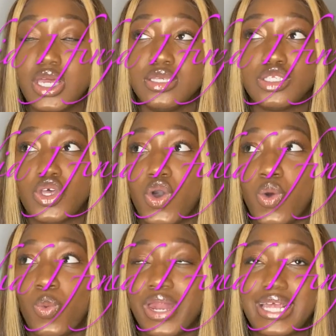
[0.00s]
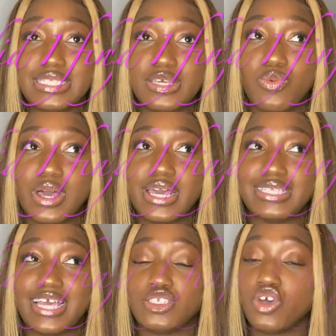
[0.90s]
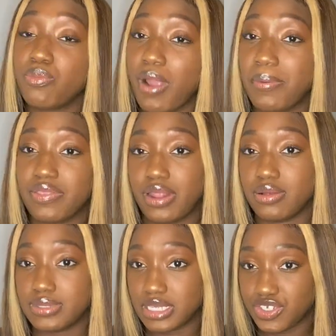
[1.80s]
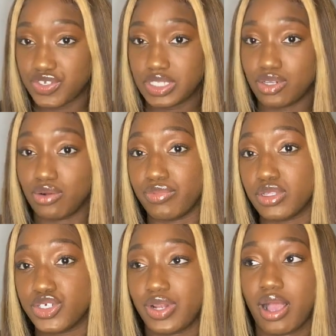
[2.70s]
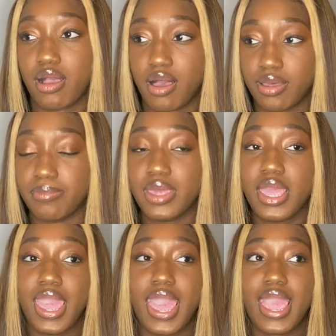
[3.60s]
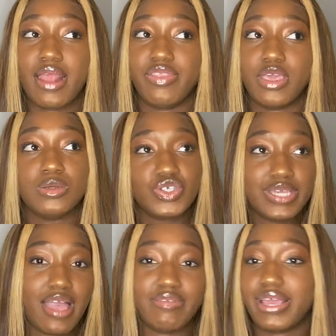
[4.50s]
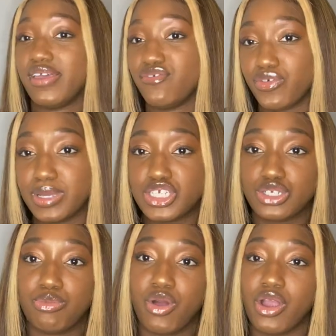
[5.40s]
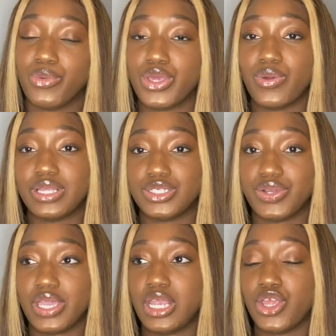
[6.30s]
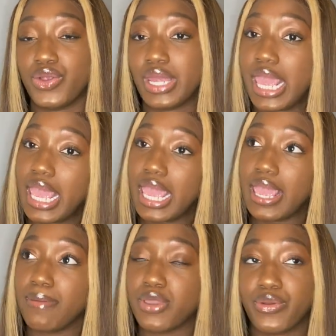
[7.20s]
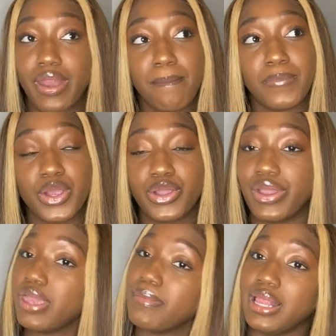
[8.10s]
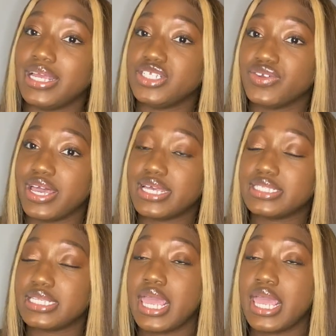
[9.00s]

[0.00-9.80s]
So what I did was I saw a property that I was interested on realtor.com, and they usually have like an information bar where you enter in your name, your number, your email address,